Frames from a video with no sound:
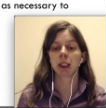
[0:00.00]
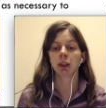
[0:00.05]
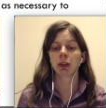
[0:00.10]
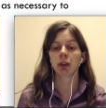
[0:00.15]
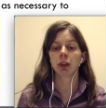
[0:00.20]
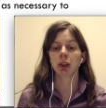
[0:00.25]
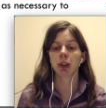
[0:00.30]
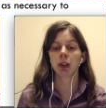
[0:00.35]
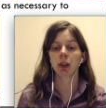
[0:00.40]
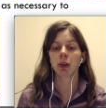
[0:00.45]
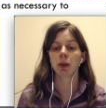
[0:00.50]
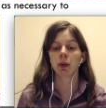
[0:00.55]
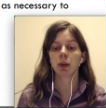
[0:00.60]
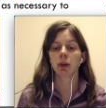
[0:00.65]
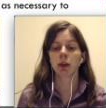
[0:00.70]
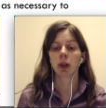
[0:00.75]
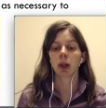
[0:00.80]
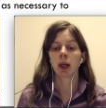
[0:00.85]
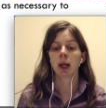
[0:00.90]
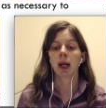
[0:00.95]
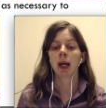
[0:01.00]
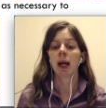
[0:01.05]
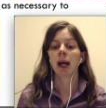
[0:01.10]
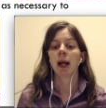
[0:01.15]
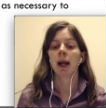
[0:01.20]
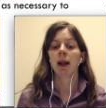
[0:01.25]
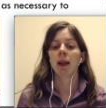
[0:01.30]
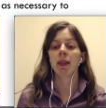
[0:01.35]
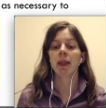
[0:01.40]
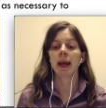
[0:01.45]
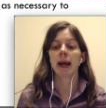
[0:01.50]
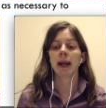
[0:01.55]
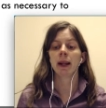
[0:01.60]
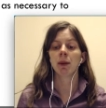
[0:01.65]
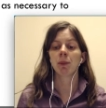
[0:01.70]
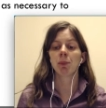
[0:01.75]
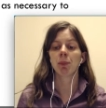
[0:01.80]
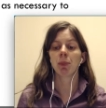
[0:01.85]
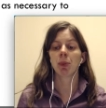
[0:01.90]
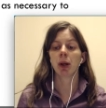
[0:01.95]
to use, then
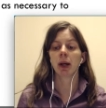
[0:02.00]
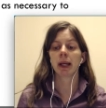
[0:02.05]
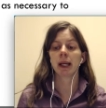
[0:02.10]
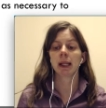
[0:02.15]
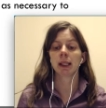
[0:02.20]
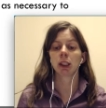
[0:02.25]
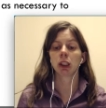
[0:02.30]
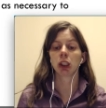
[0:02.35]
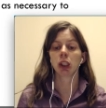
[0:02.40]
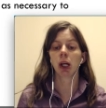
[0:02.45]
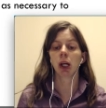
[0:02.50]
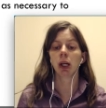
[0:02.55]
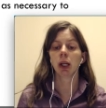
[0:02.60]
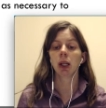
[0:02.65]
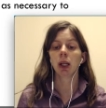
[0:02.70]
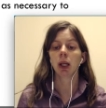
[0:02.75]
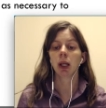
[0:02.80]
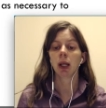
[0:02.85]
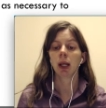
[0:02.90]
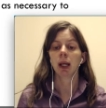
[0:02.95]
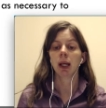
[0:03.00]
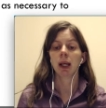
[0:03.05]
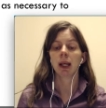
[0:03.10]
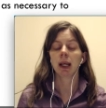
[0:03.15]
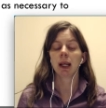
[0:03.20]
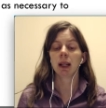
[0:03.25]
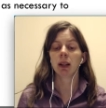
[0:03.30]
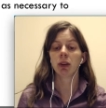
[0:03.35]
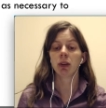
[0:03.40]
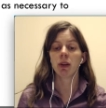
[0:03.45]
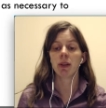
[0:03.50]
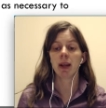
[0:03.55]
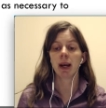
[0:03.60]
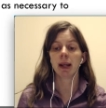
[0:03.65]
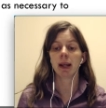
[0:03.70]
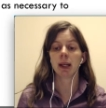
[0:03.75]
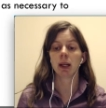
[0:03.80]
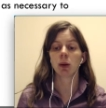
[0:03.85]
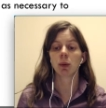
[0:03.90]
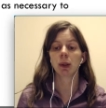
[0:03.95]
plug and chug into that
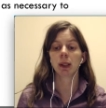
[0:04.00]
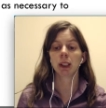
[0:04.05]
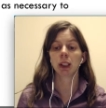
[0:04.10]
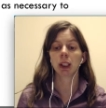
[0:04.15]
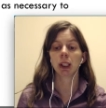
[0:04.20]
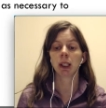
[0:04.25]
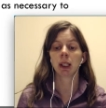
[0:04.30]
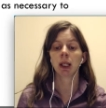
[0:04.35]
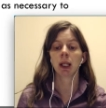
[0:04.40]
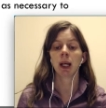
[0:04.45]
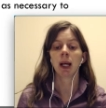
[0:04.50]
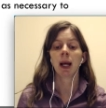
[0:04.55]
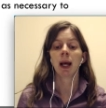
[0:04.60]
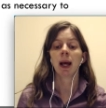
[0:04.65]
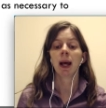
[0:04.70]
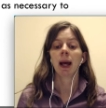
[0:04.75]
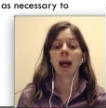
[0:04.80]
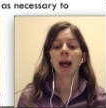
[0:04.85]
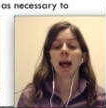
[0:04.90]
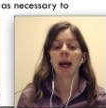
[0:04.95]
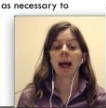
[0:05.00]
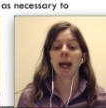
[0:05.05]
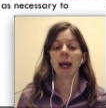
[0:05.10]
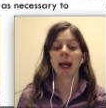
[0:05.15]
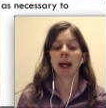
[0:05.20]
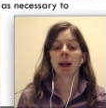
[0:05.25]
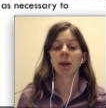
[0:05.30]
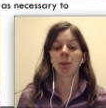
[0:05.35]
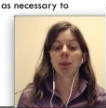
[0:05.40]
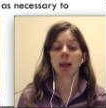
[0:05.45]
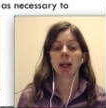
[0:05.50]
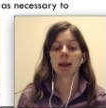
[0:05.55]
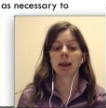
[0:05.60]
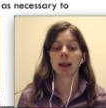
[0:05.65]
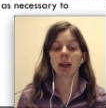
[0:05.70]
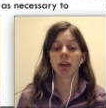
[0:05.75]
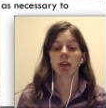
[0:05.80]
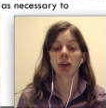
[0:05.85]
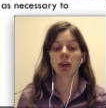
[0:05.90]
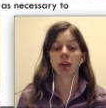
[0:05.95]
equation and pay
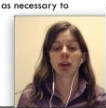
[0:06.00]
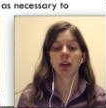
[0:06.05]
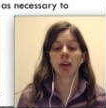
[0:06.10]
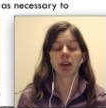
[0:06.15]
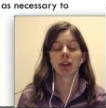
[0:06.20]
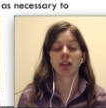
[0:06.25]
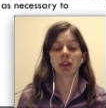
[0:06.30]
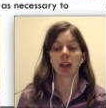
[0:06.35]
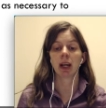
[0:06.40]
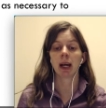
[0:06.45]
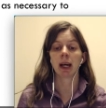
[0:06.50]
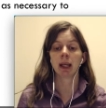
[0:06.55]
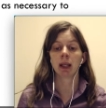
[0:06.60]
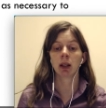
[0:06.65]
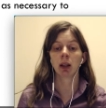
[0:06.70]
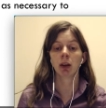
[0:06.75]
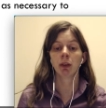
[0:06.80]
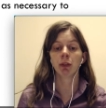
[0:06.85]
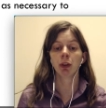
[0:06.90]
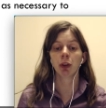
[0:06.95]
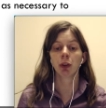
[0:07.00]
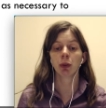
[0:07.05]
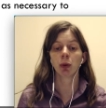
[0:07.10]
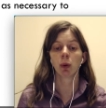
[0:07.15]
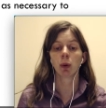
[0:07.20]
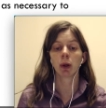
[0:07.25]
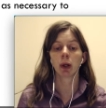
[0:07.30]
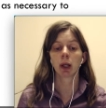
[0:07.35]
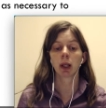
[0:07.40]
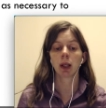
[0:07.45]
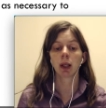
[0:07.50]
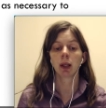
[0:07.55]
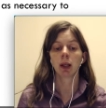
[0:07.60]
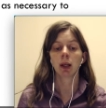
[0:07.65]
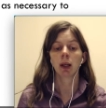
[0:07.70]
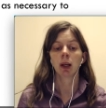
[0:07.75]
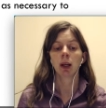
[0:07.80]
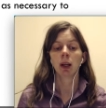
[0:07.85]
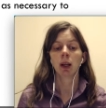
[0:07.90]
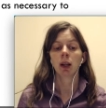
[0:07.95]
attention to the sign of the torque.
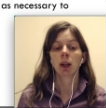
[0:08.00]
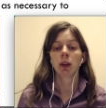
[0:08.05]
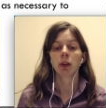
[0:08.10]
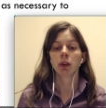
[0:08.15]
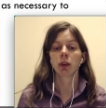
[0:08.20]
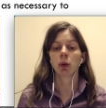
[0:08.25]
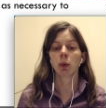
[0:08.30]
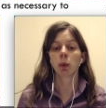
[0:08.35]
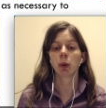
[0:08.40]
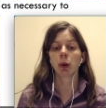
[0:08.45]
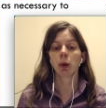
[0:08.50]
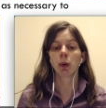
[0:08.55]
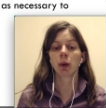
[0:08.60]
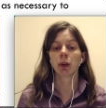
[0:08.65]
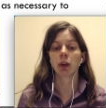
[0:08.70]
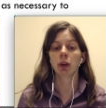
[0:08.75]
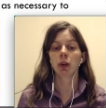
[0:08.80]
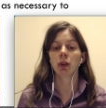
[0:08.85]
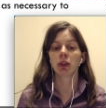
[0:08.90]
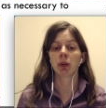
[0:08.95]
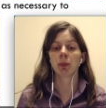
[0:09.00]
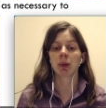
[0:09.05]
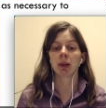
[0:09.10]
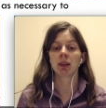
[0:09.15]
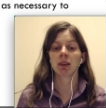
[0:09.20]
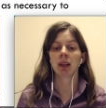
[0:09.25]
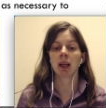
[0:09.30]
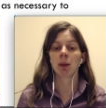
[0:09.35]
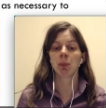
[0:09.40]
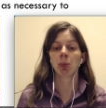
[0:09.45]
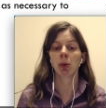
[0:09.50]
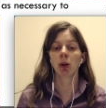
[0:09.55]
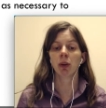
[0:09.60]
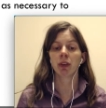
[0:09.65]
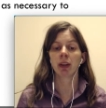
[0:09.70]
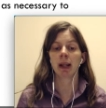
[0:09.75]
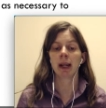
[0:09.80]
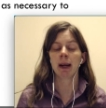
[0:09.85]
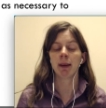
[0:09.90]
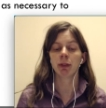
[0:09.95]
So we're going to do some examples.
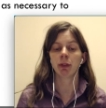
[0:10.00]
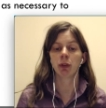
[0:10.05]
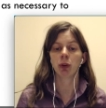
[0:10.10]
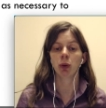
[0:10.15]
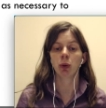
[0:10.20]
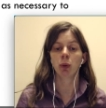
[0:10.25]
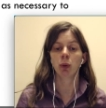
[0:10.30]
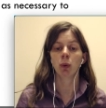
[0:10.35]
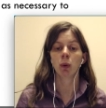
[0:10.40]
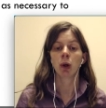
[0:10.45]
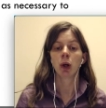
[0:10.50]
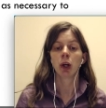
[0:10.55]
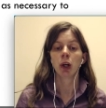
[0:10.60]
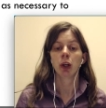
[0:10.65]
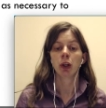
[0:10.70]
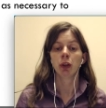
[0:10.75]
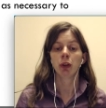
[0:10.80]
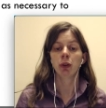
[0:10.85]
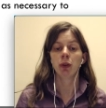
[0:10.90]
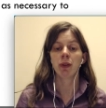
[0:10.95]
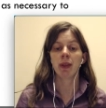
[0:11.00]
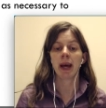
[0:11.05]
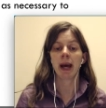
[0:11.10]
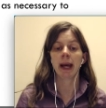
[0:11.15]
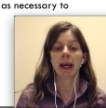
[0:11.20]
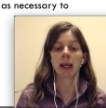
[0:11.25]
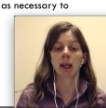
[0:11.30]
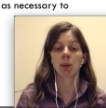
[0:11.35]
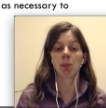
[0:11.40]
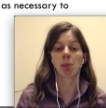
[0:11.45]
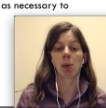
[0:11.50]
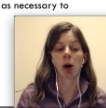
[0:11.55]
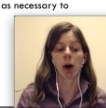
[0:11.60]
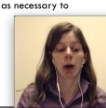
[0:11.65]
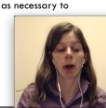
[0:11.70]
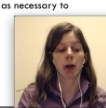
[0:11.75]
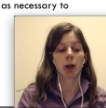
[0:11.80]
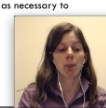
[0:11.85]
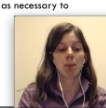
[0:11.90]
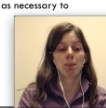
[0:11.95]
I'll have to do that in
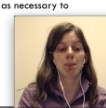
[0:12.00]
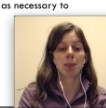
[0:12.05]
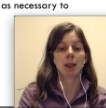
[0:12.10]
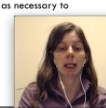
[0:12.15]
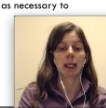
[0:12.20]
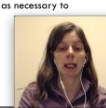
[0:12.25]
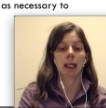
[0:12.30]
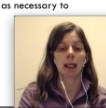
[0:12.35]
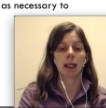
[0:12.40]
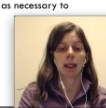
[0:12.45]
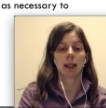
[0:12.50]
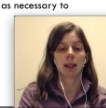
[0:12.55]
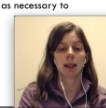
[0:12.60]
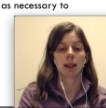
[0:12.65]
part B.